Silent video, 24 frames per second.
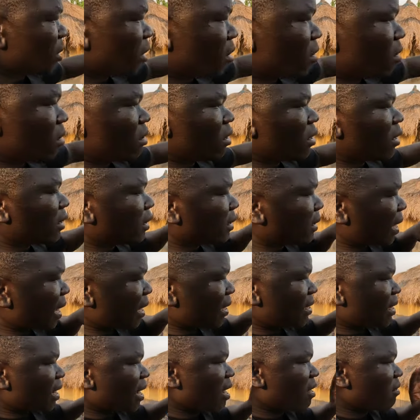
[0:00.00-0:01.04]
you know,
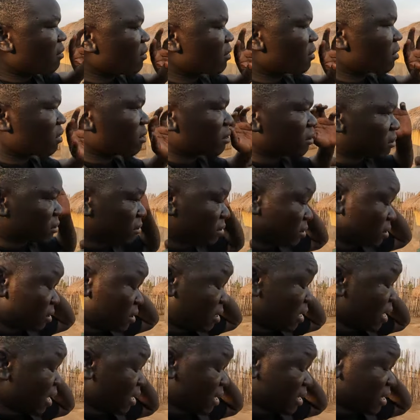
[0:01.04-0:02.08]
that house,
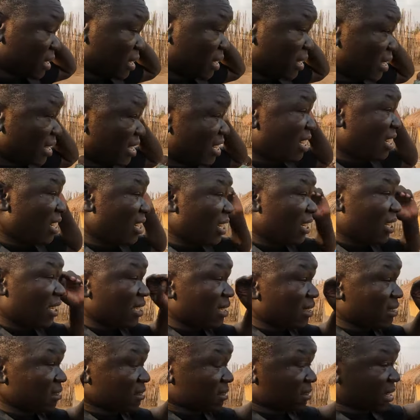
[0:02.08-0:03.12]
like,
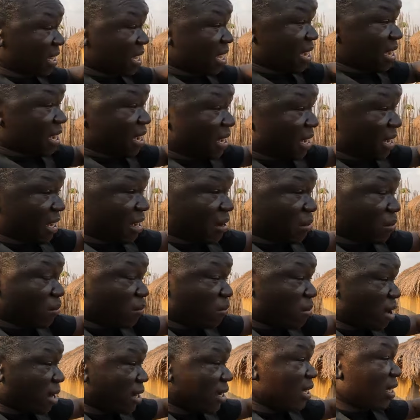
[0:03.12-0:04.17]
they are
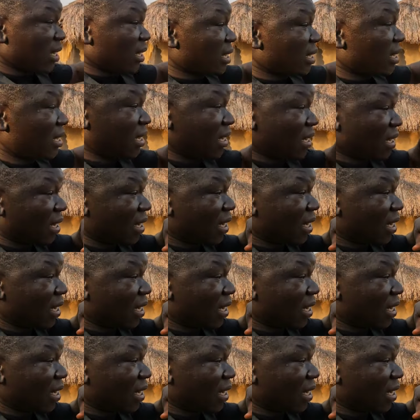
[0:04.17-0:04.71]
working